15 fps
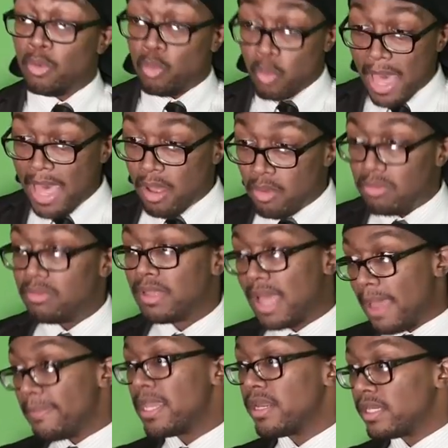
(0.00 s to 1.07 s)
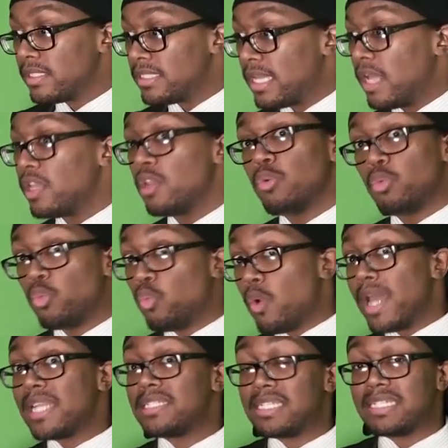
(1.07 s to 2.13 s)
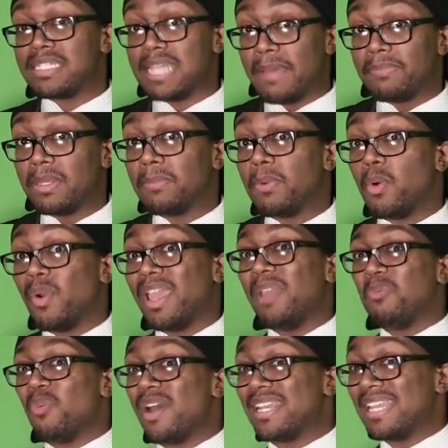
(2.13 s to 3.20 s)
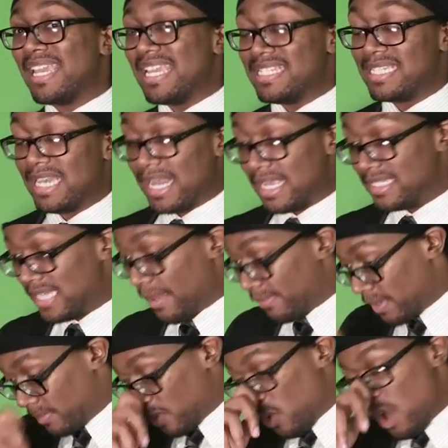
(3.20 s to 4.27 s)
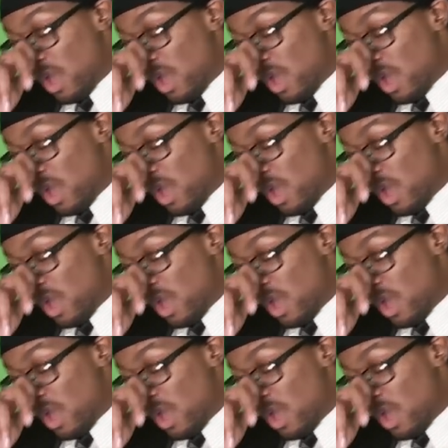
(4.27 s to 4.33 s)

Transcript: Well, I'm here to tell you what is acceptable and what isn't acceptable.